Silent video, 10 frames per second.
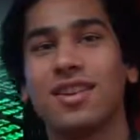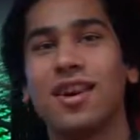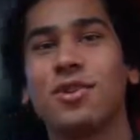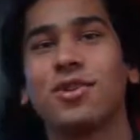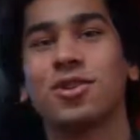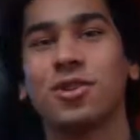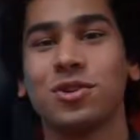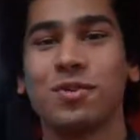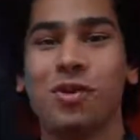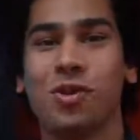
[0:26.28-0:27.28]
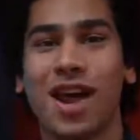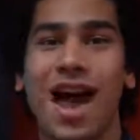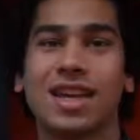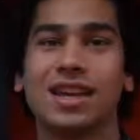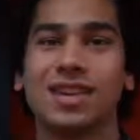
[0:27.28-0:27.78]
and I'm going to talk to you about what
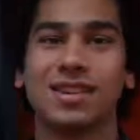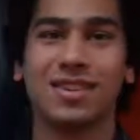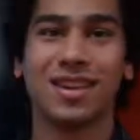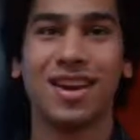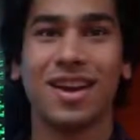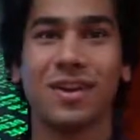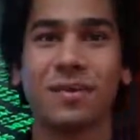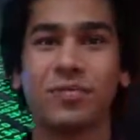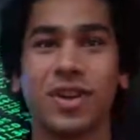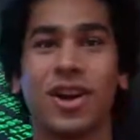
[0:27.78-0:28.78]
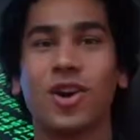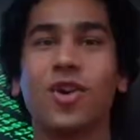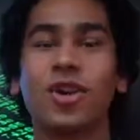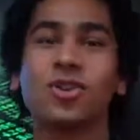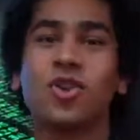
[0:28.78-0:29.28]
hacking is.
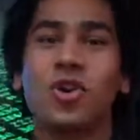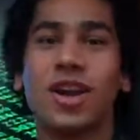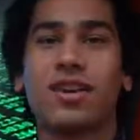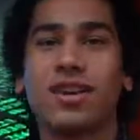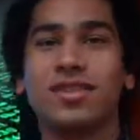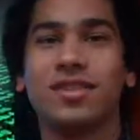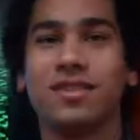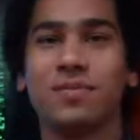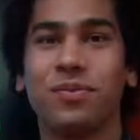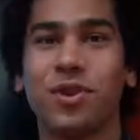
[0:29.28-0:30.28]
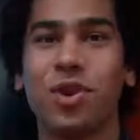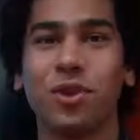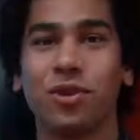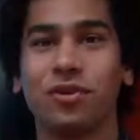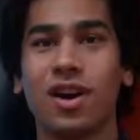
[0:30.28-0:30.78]
According to John Erickson, the
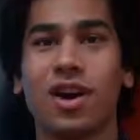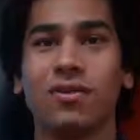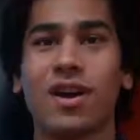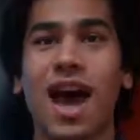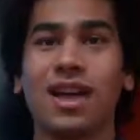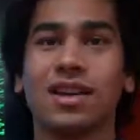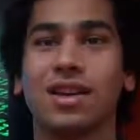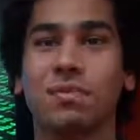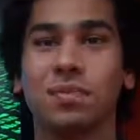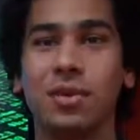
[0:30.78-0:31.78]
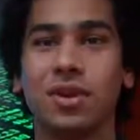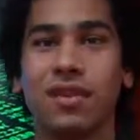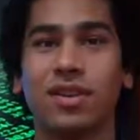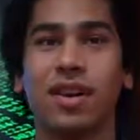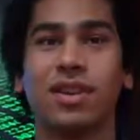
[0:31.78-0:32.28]
author of The Art of Hacking, people
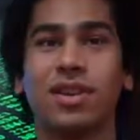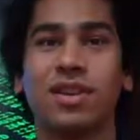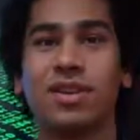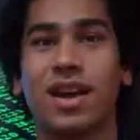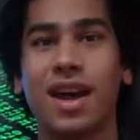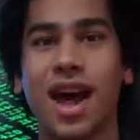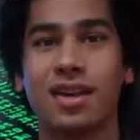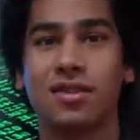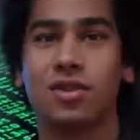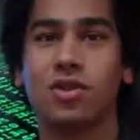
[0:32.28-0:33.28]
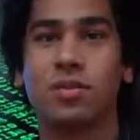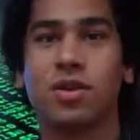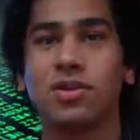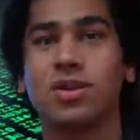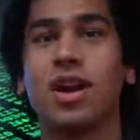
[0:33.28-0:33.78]
have the idea that hackers are
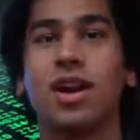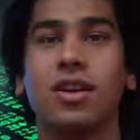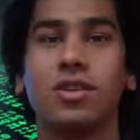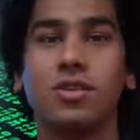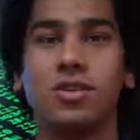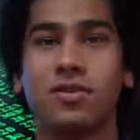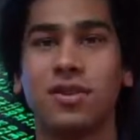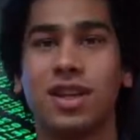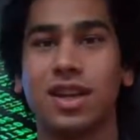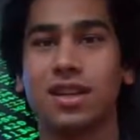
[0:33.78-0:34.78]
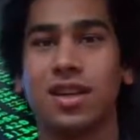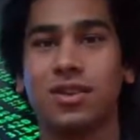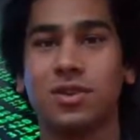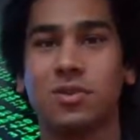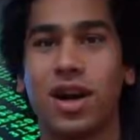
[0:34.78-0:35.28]
criminals who use different
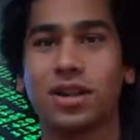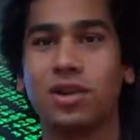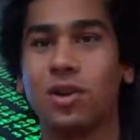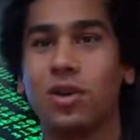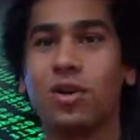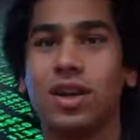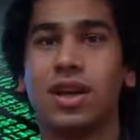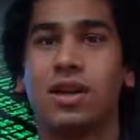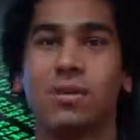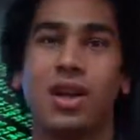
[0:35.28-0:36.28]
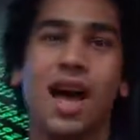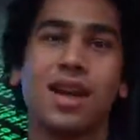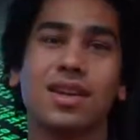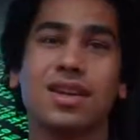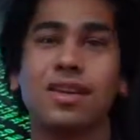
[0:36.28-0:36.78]
techniques to break the law, but
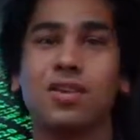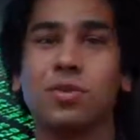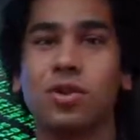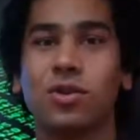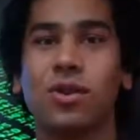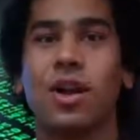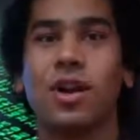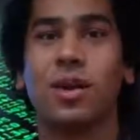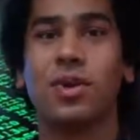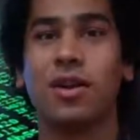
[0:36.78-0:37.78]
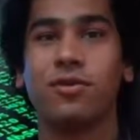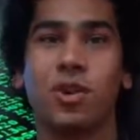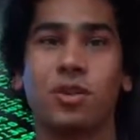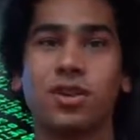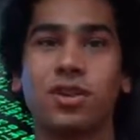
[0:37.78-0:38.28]
hacking is more about
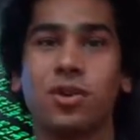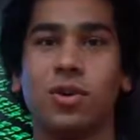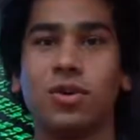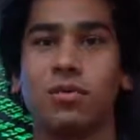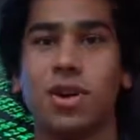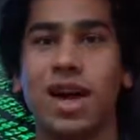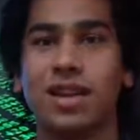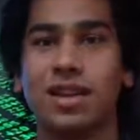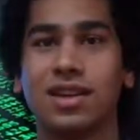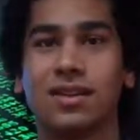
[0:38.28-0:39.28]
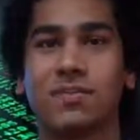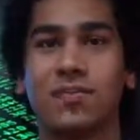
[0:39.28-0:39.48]
following the law than breaking it.